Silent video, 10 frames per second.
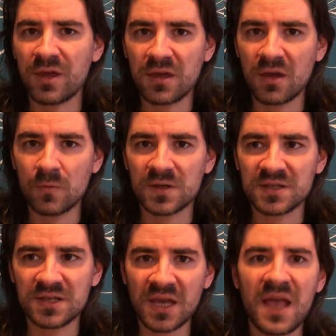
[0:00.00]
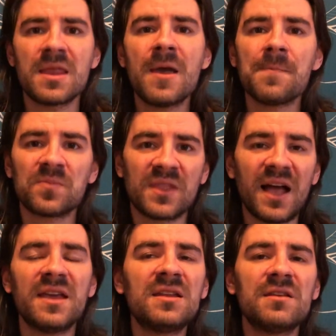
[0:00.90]
thinking once again.
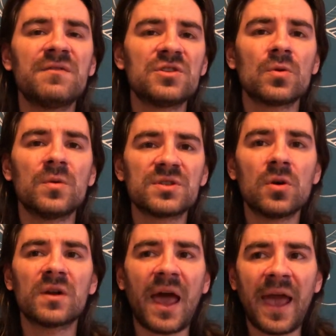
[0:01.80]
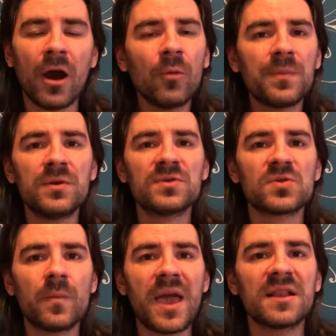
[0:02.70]
That individual is going to help you
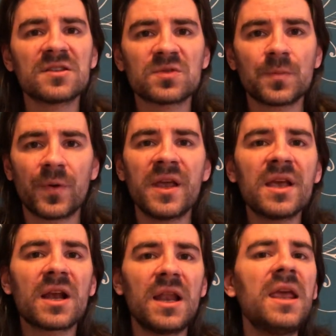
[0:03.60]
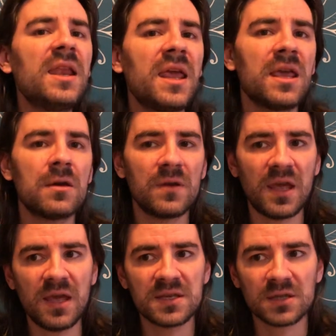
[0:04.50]
to make the spring cleaning you
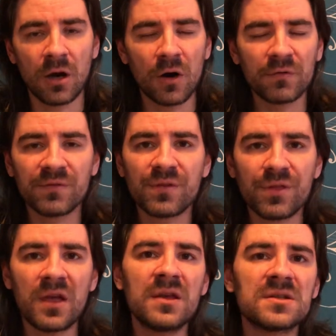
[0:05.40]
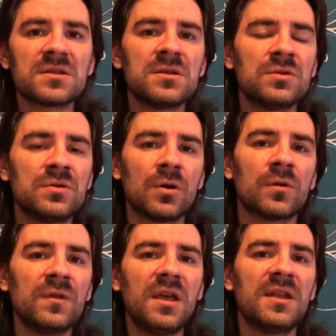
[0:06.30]
need of the things you do
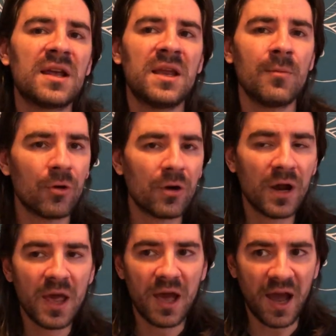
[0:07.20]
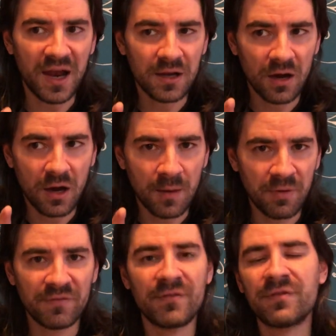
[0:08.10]
not need anymore and
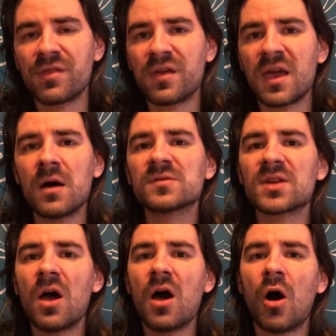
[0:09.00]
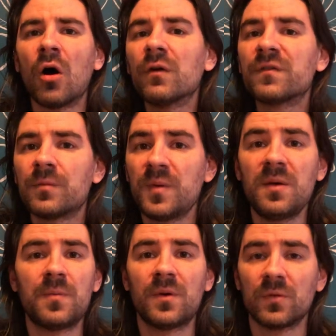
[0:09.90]
above everything else, of the
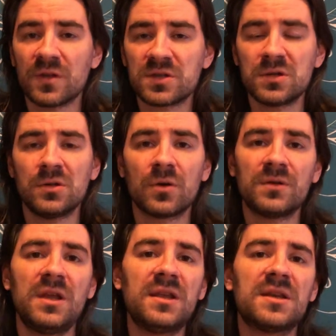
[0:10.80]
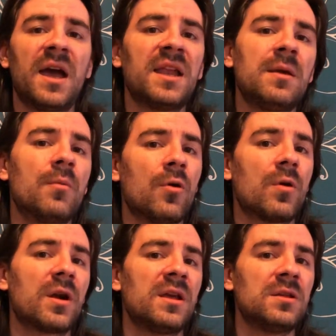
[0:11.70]
people that you don't need
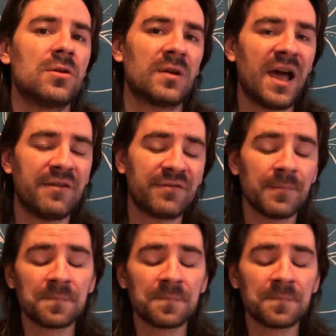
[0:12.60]
anymore in your life.